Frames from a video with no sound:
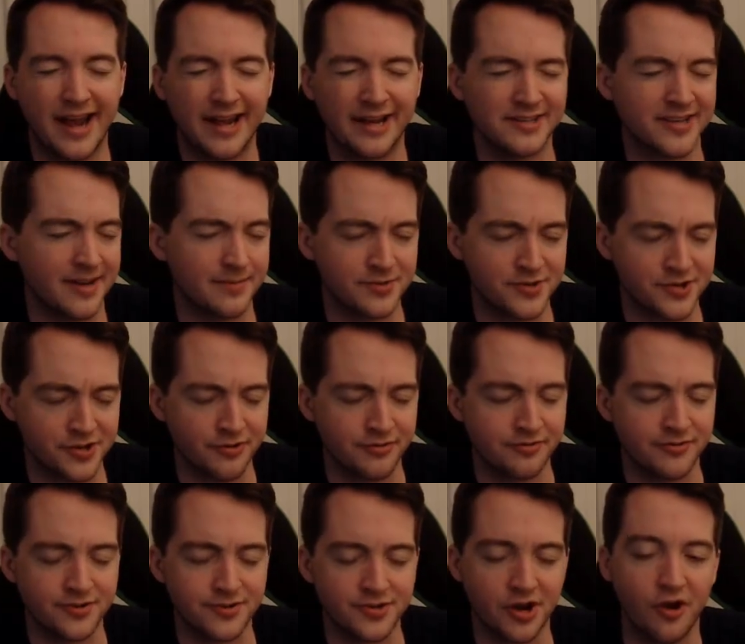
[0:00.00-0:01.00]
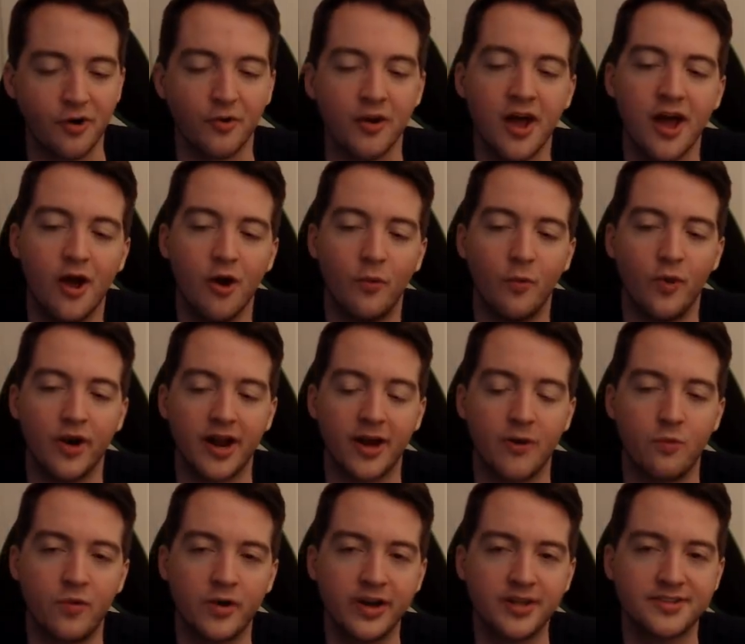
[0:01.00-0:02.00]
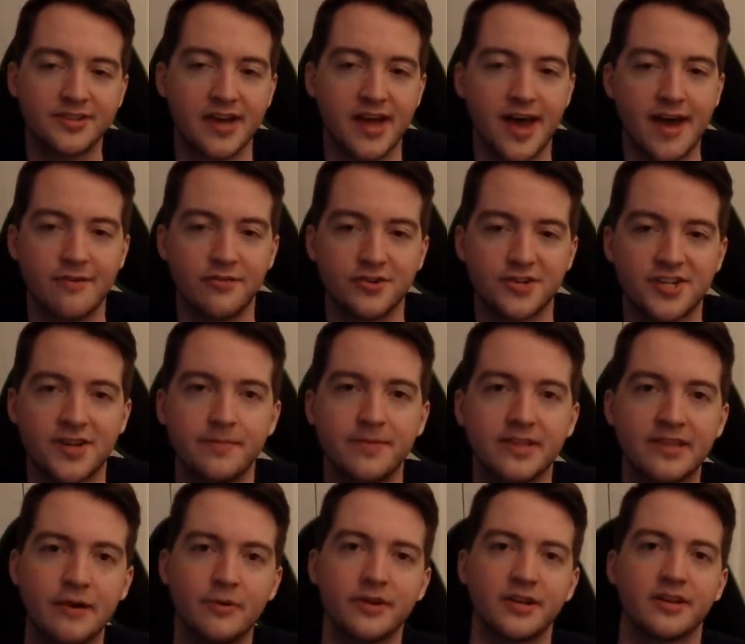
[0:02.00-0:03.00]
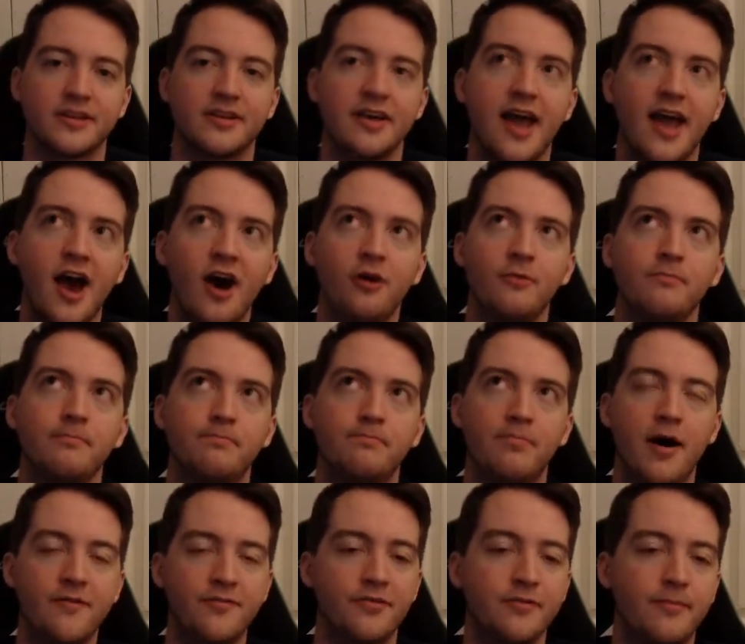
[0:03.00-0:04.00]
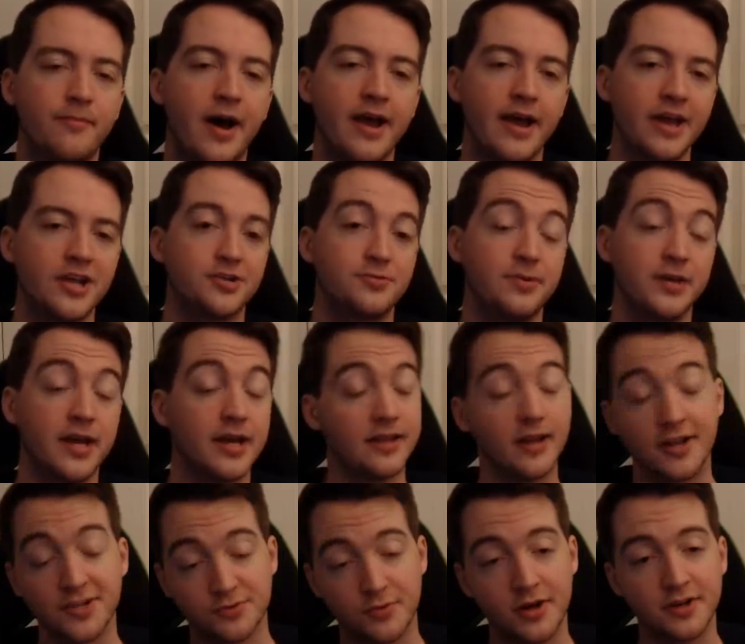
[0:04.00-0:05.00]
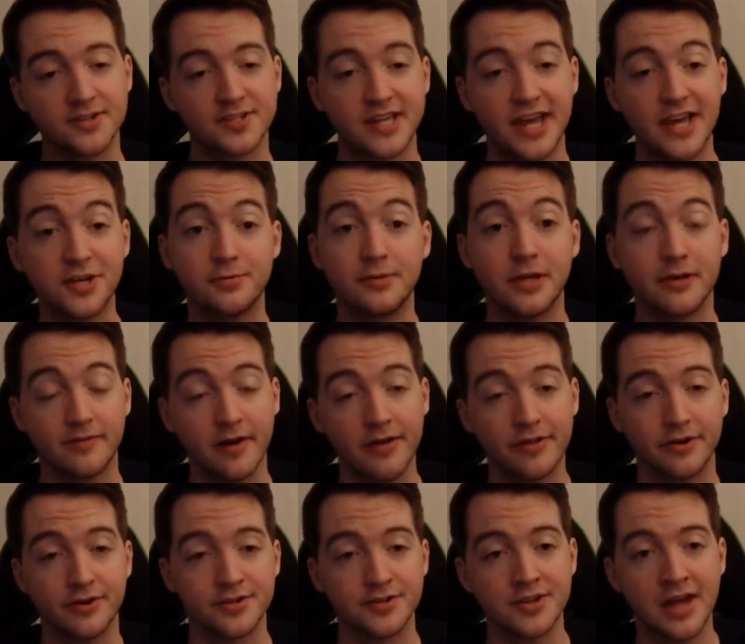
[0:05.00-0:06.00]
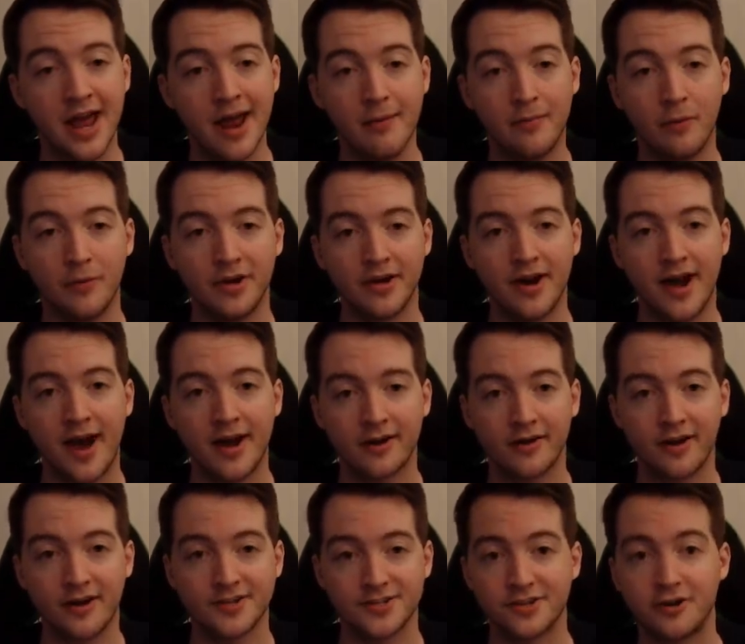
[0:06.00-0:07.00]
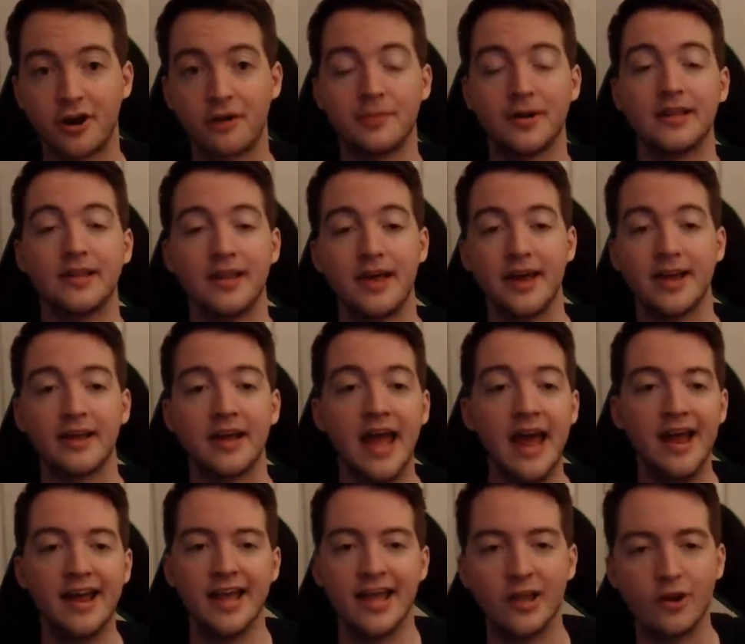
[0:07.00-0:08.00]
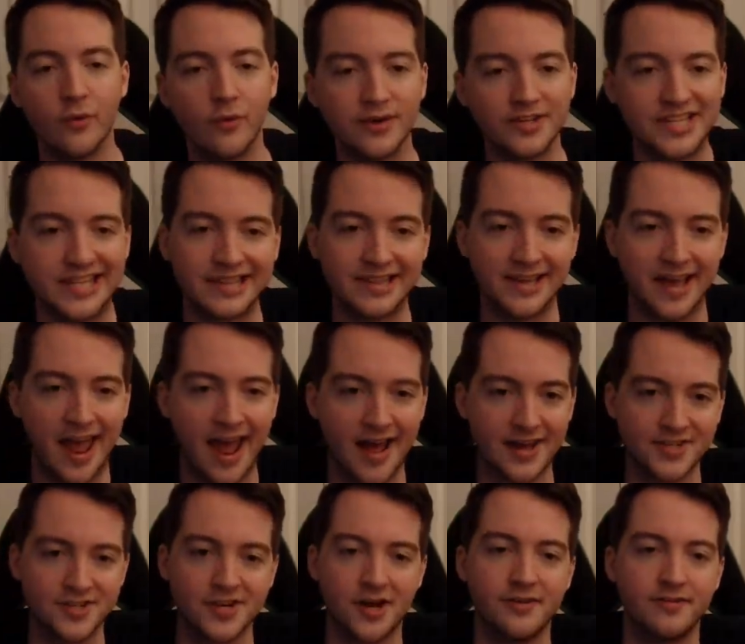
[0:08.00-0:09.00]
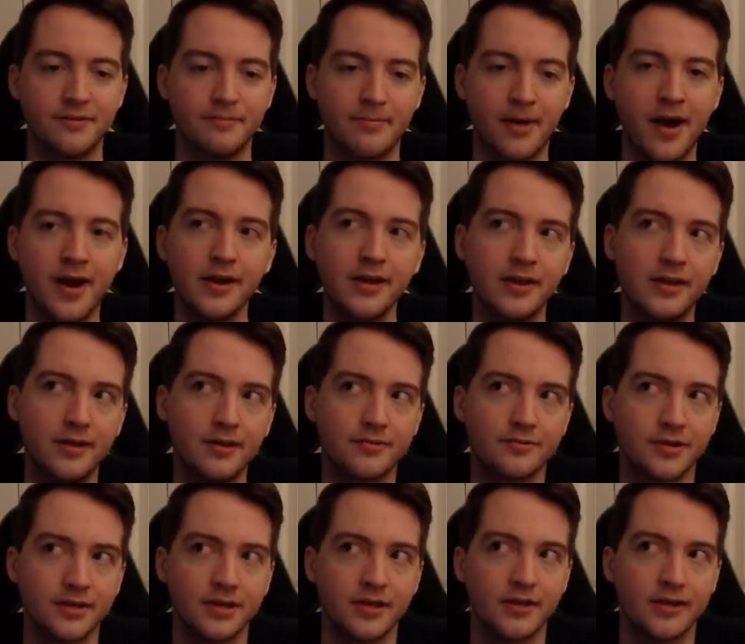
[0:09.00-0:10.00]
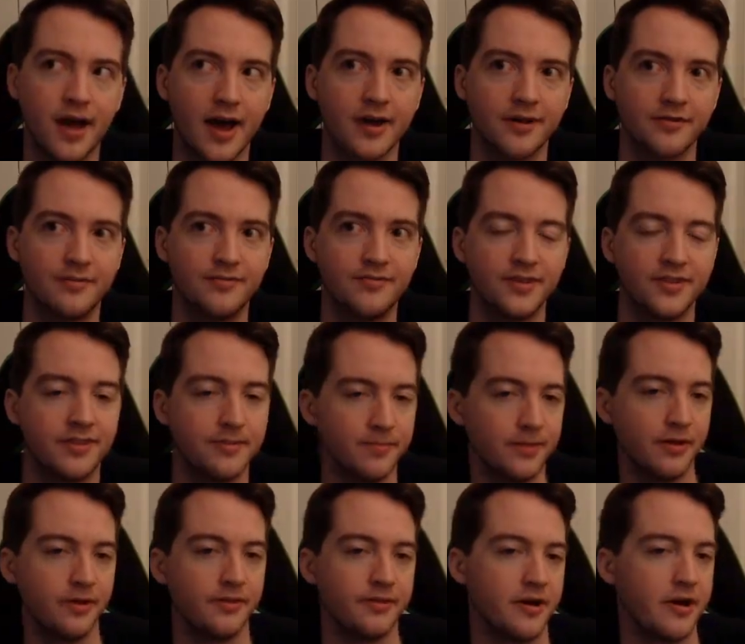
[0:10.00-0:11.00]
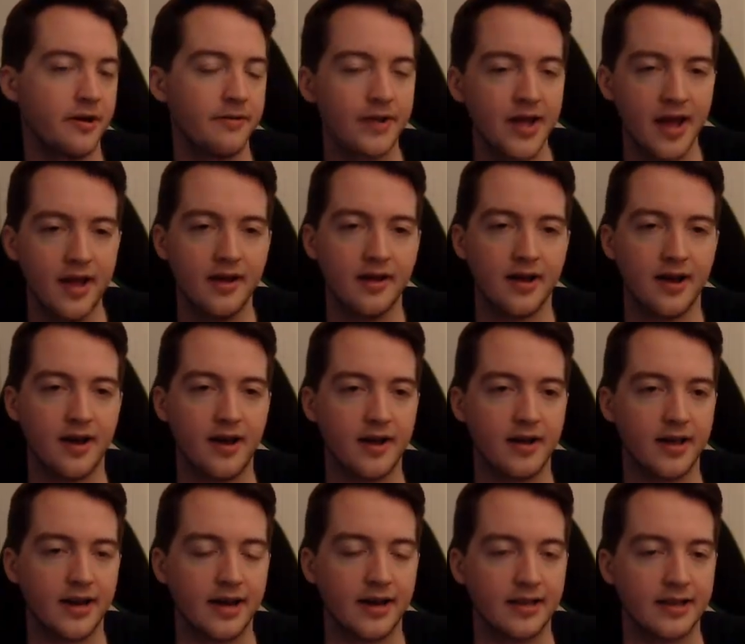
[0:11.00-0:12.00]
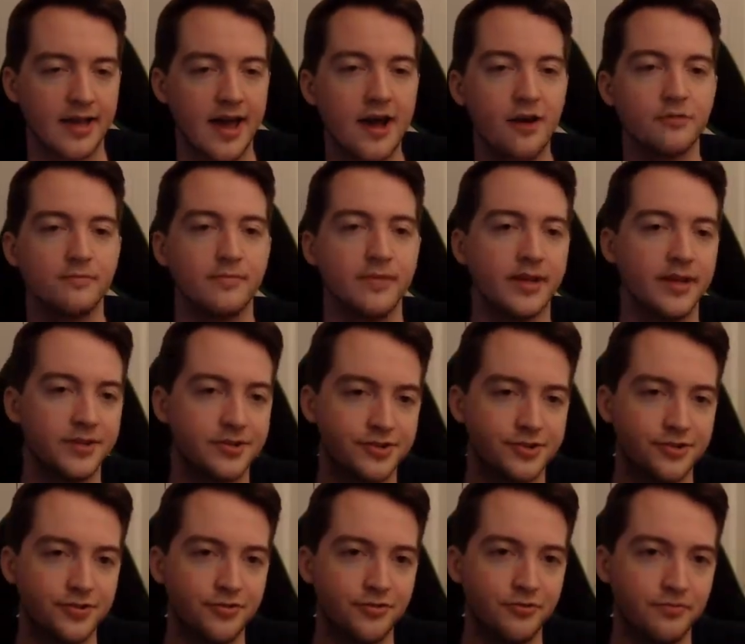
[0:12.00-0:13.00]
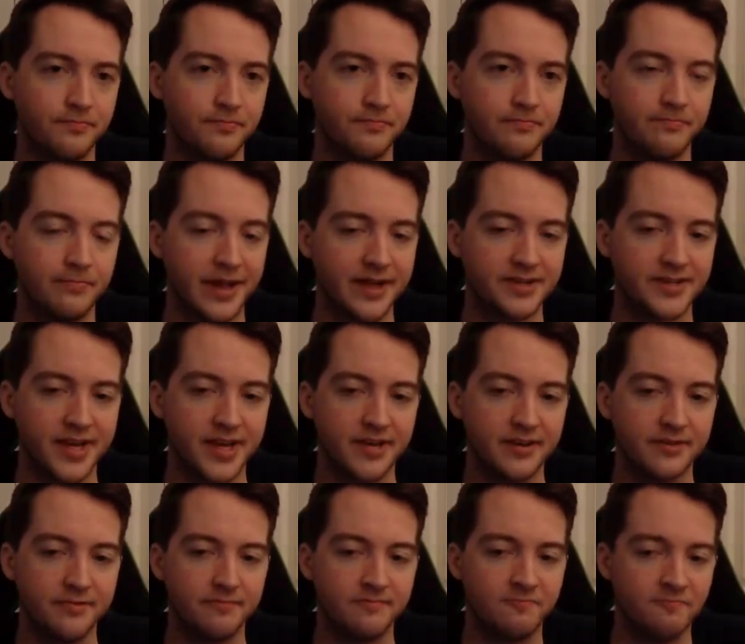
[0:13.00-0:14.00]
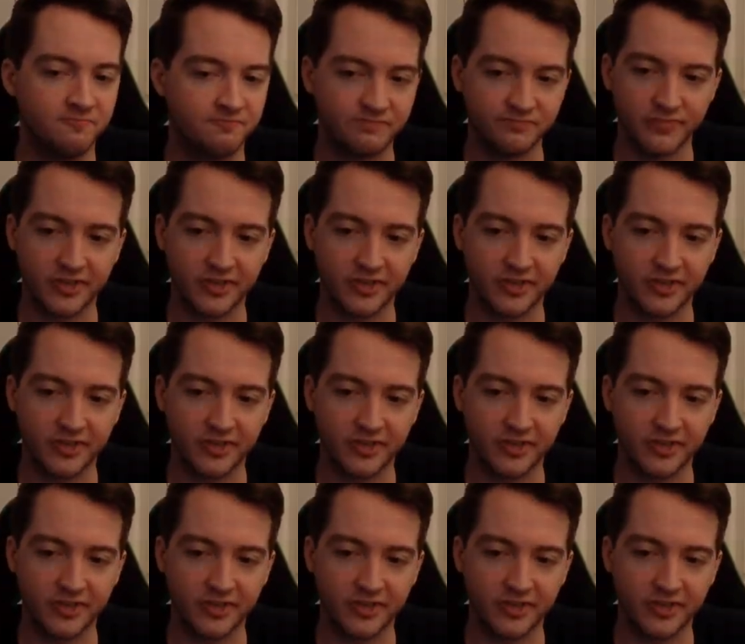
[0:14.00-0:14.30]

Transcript: anytime soon. So what I wanted to have was something that would help buffer my HP, and as well as the HP of others, but would not cost an arm and a leg in order to get the cast off. And Binding Heal really kind of fit the bill there. And it allowed me to maintain,